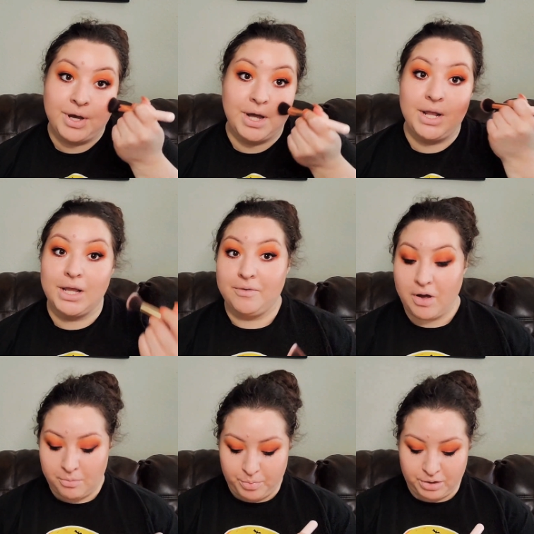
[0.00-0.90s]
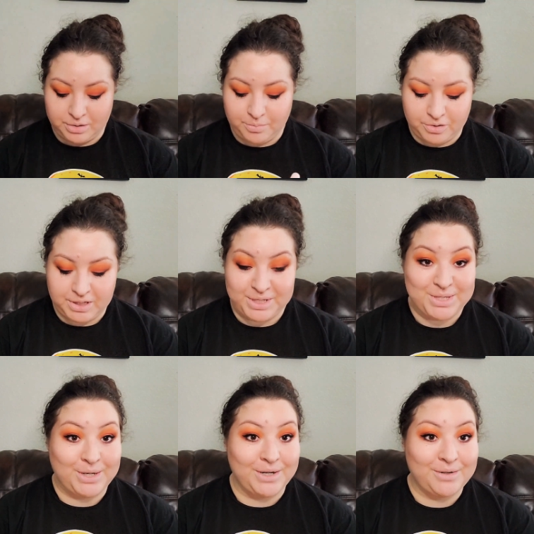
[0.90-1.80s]
I love how buildable these
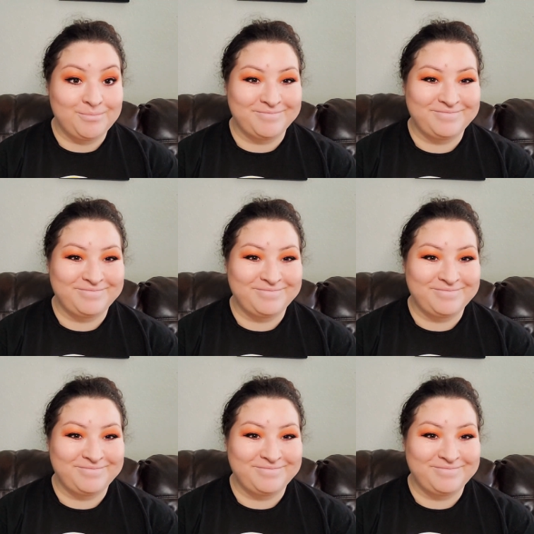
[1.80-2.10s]
are.